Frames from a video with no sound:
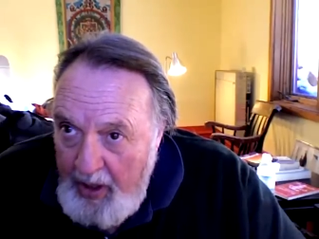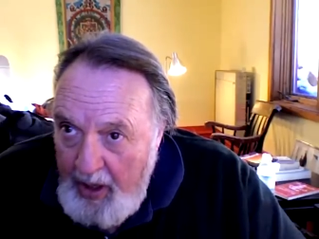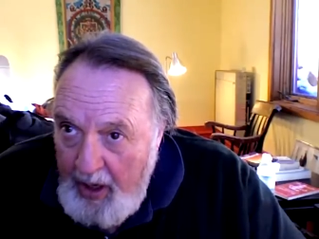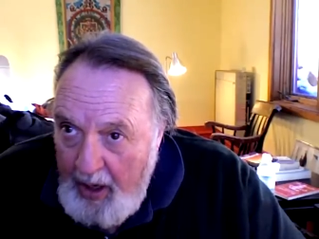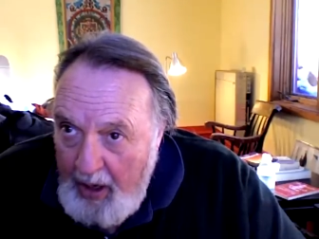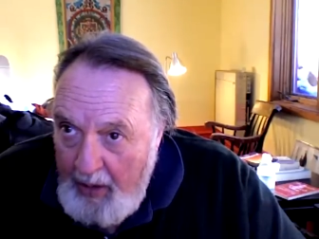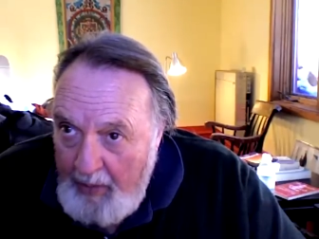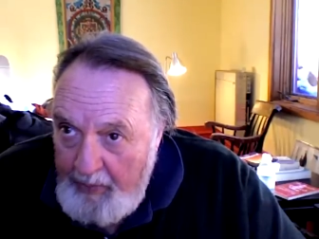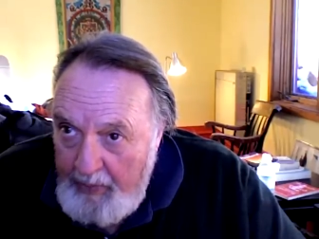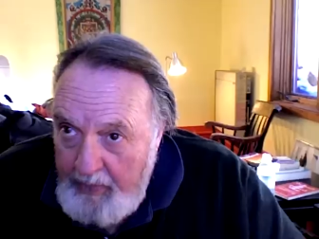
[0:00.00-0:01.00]

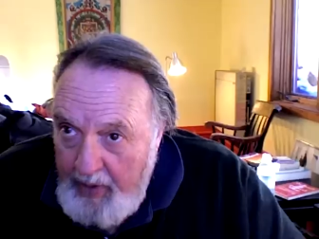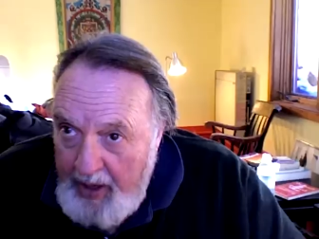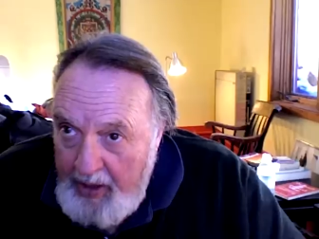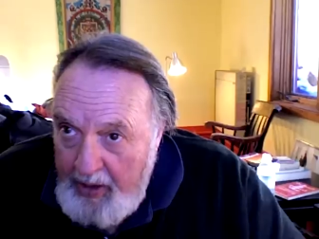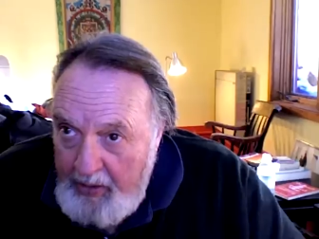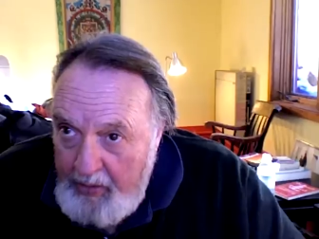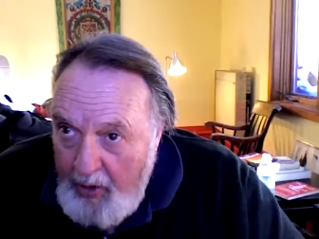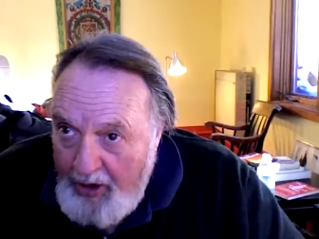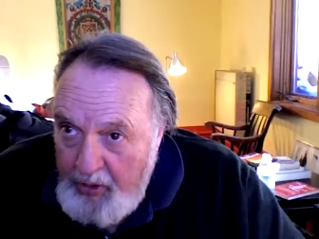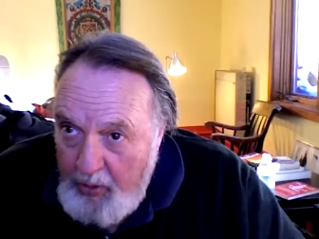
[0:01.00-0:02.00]
um, my
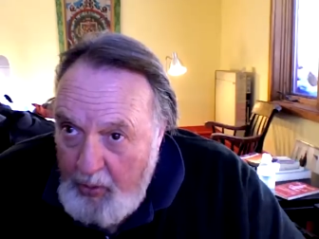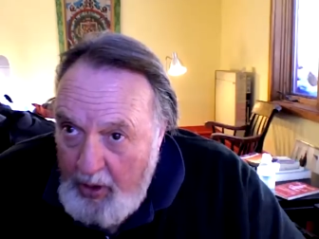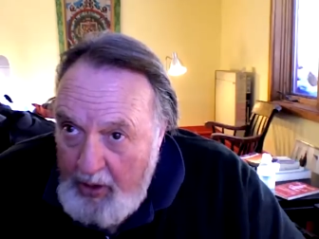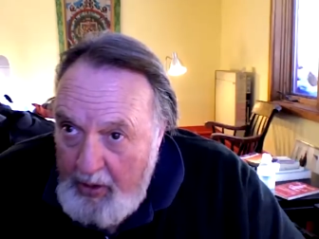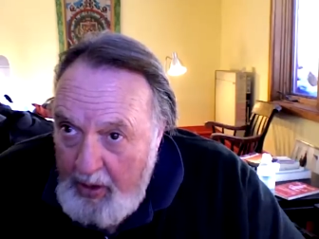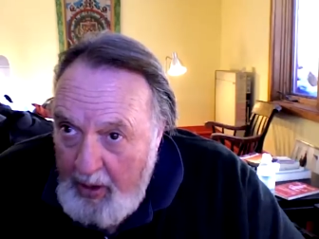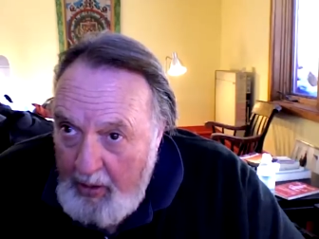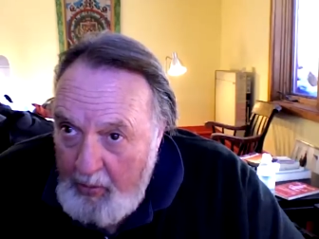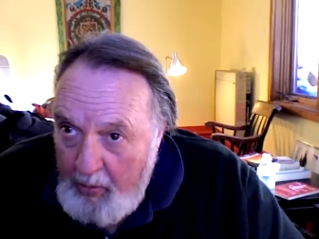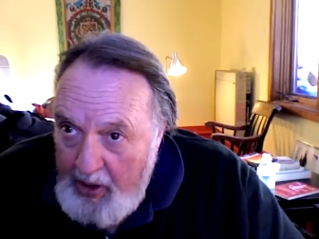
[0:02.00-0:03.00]
graduate work
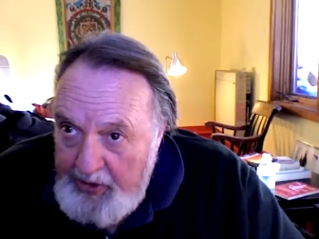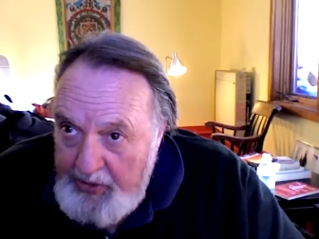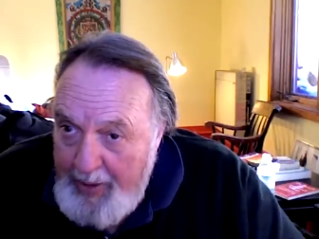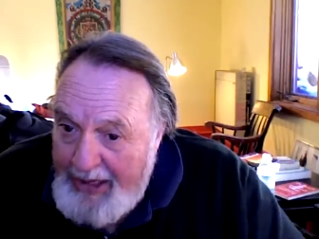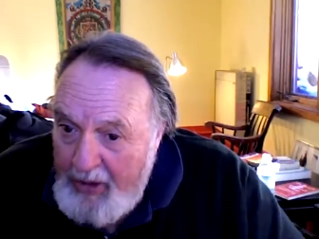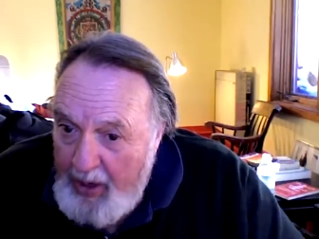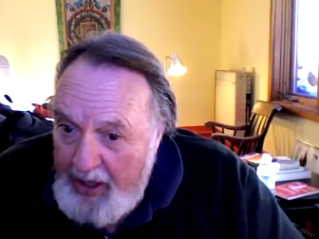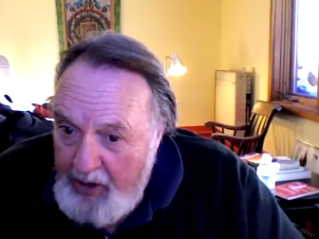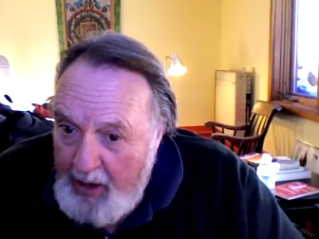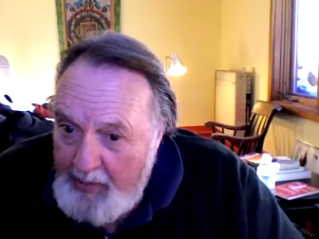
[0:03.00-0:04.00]
uh, was
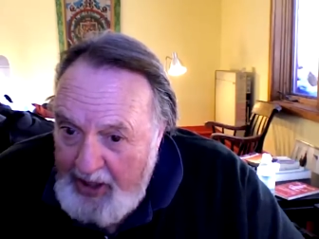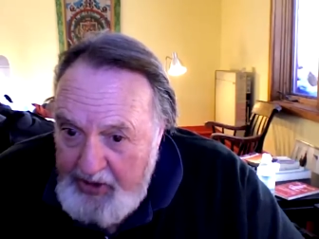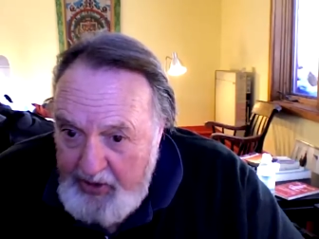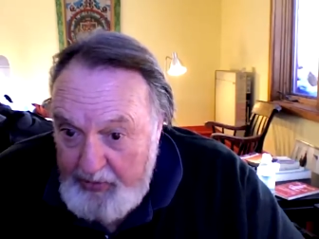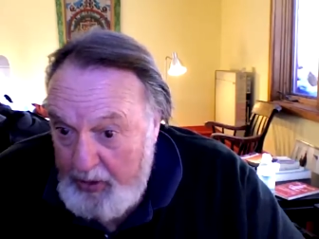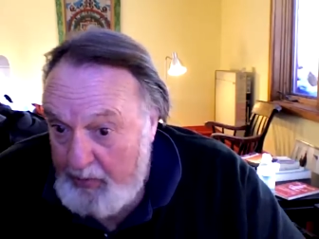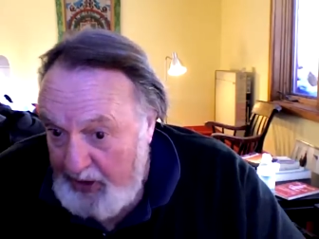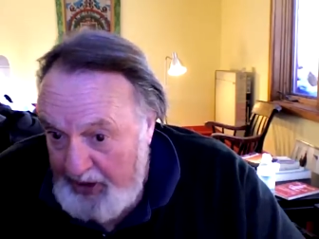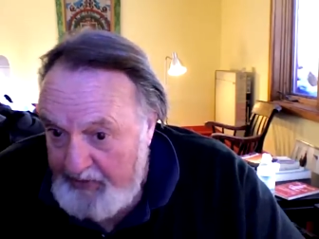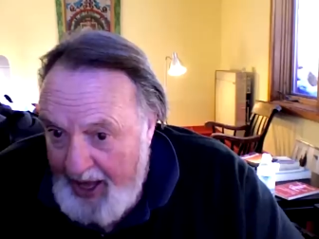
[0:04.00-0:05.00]
macroeconomics, if you can
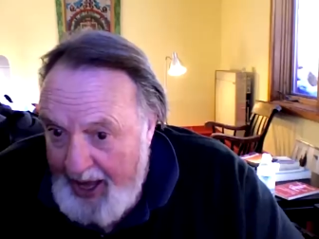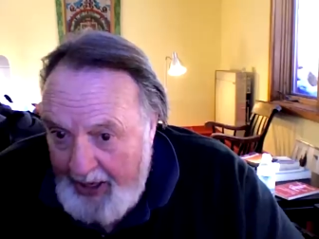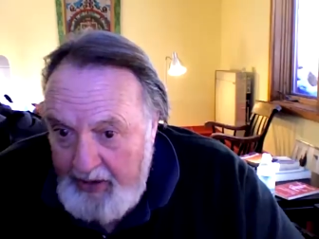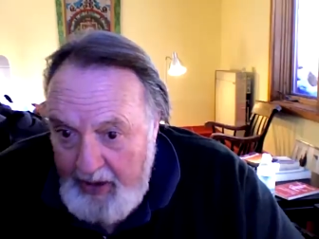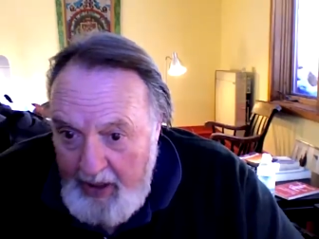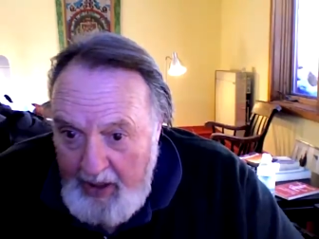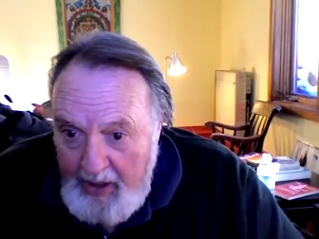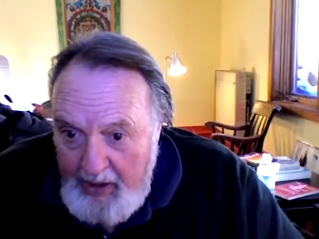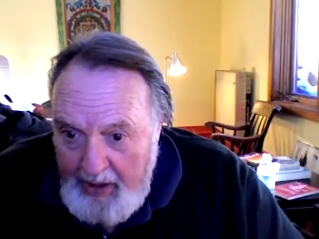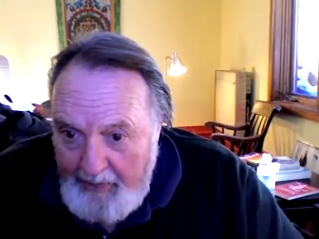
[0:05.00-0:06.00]
believe that.
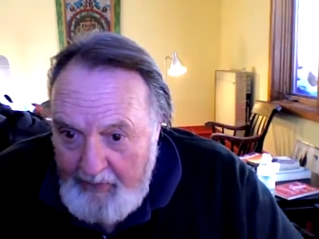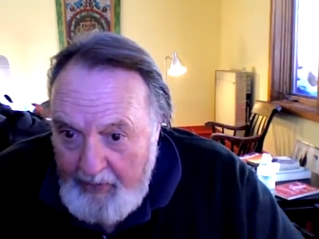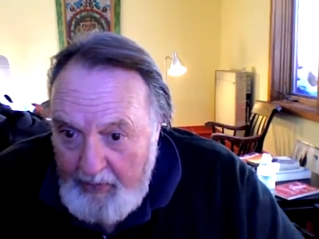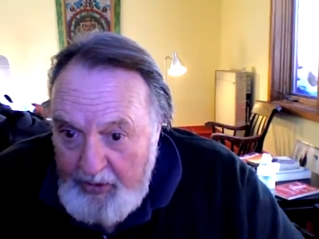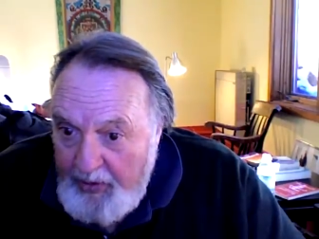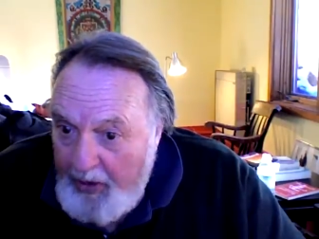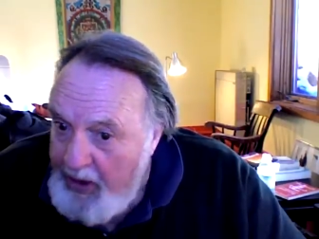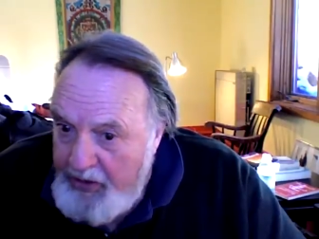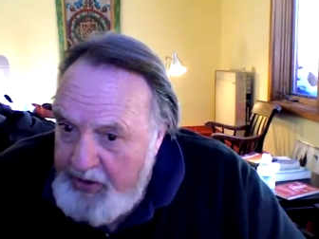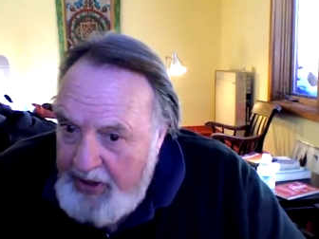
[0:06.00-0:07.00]
I was very
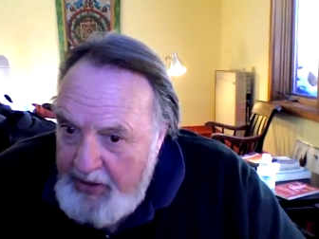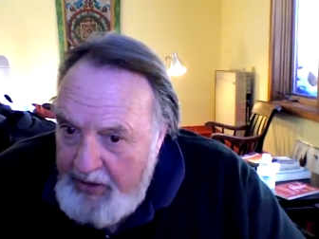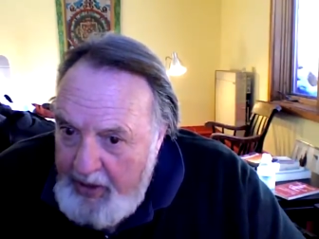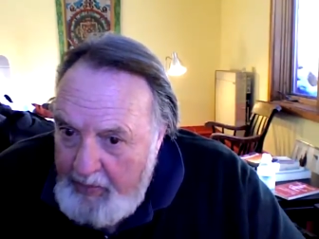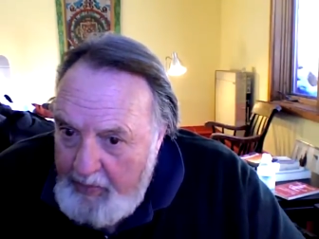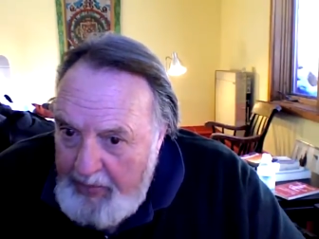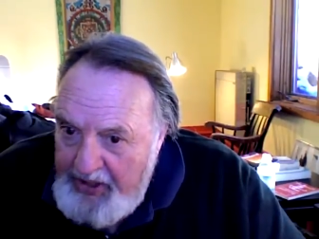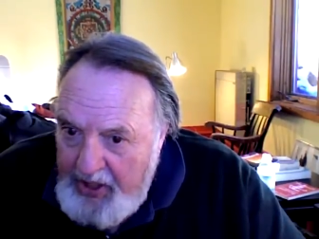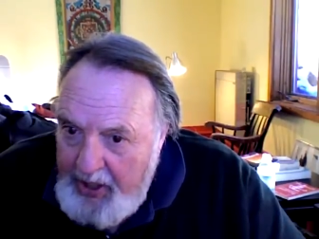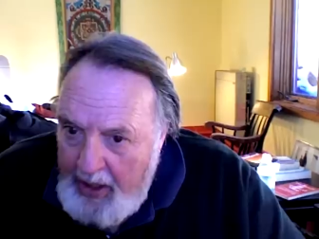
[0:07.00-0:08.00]
interested in the
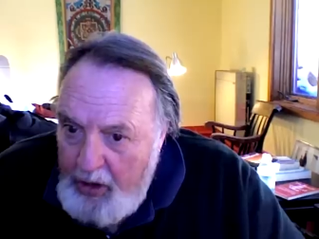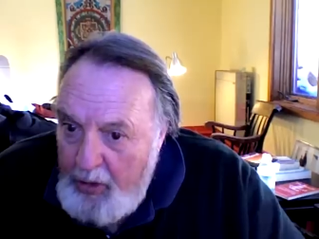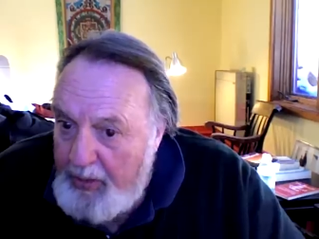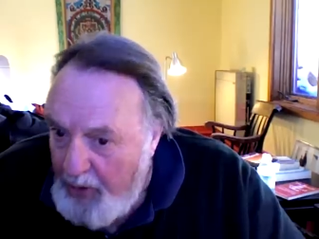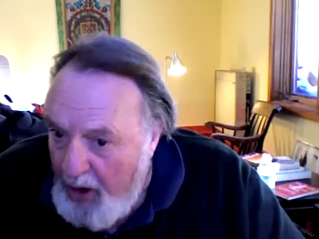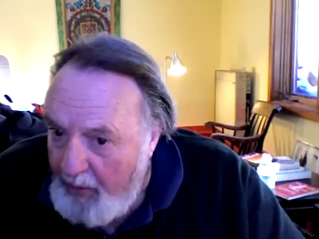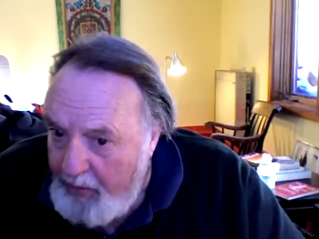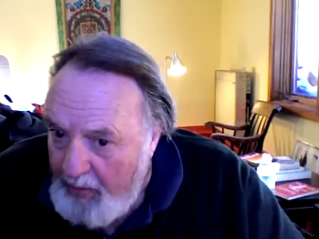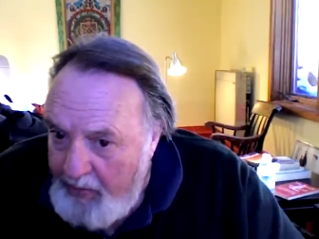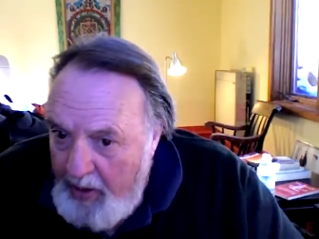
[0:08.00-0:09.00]
basic human
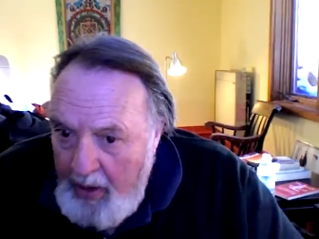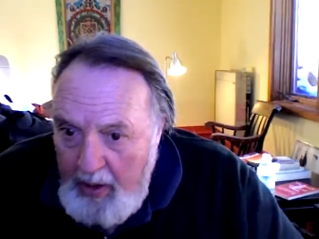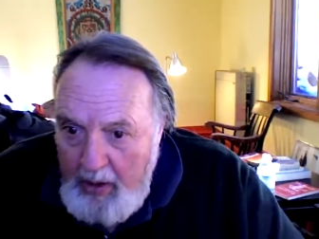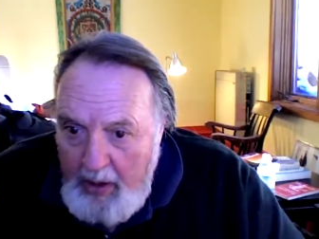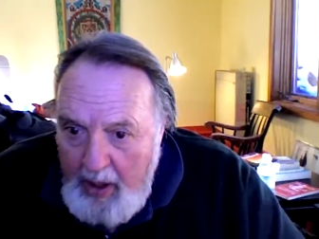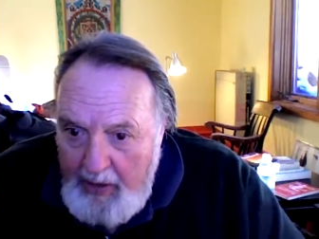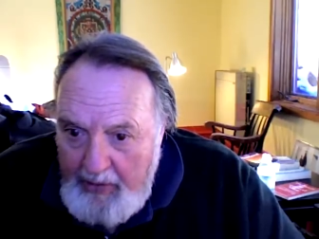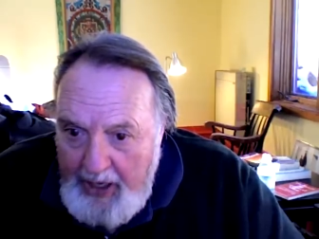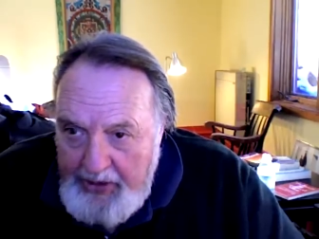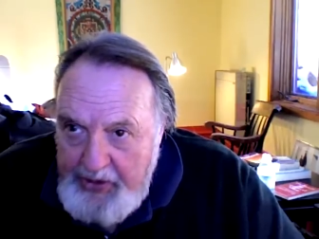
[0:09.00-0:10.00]
problem, and
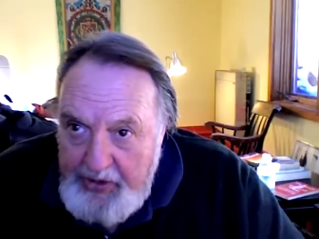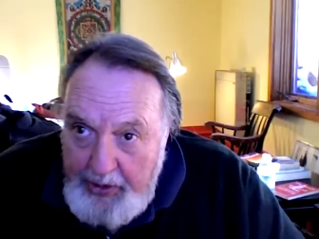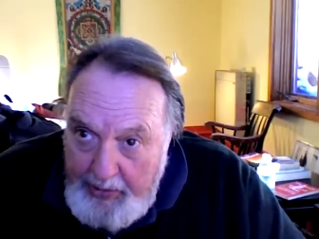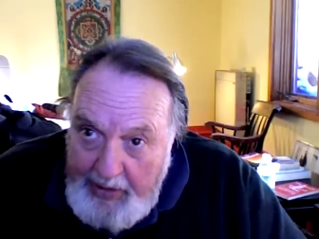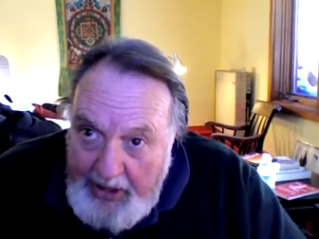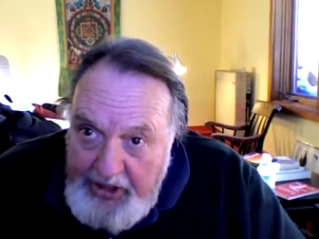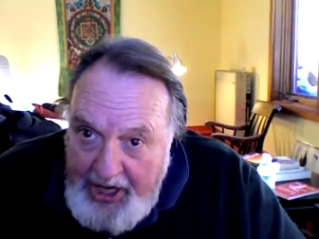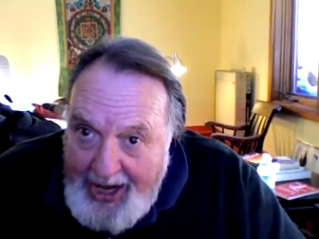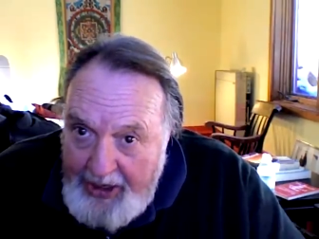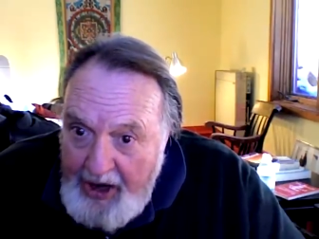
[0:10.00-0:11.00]
that's, that's
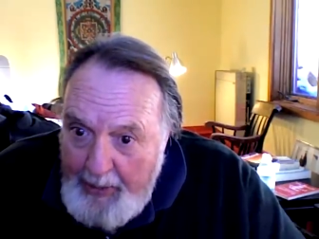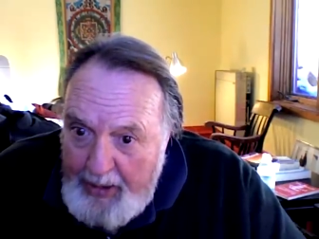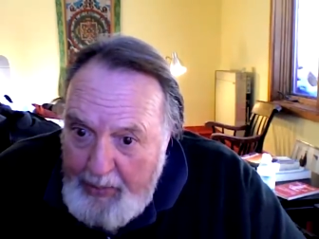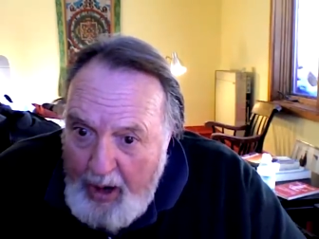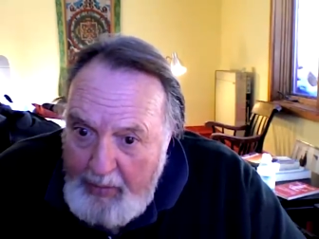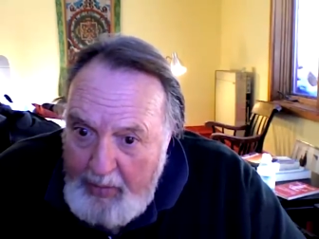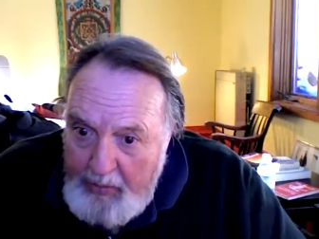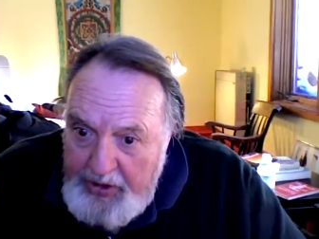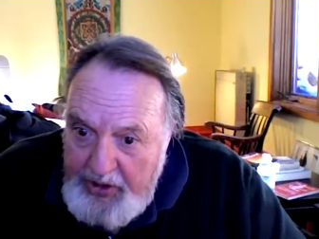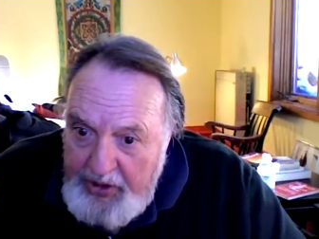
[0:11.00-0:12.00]
the economic problem,
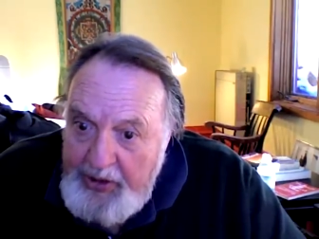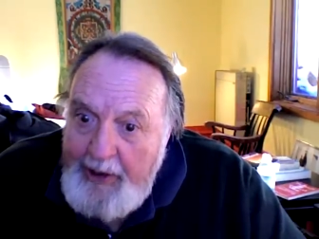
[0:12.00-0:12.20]
which is